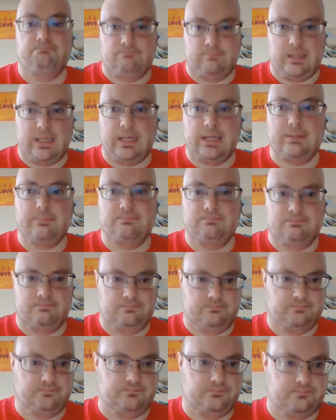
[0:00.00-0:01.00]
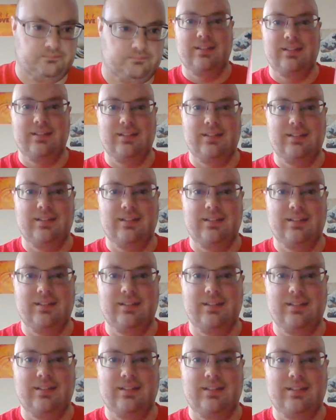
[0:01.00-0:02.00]

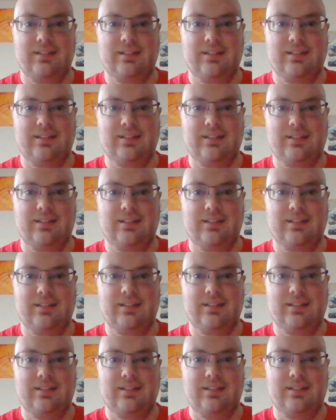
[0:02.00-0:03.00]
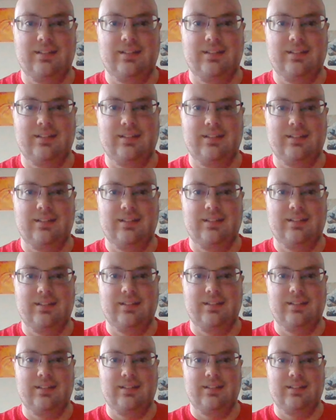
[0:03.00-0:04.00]

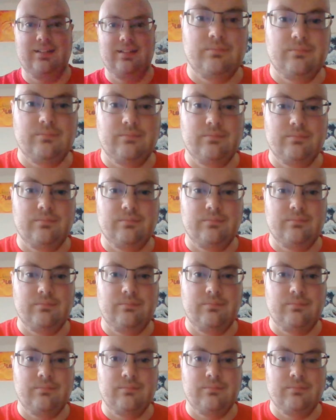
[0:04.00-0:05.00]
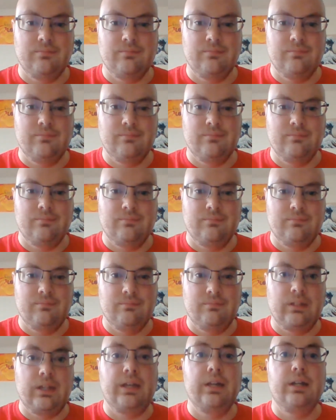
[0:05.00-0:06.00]

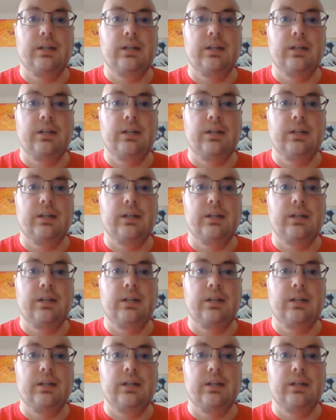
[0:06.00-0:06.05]
No one is speaking in this clip.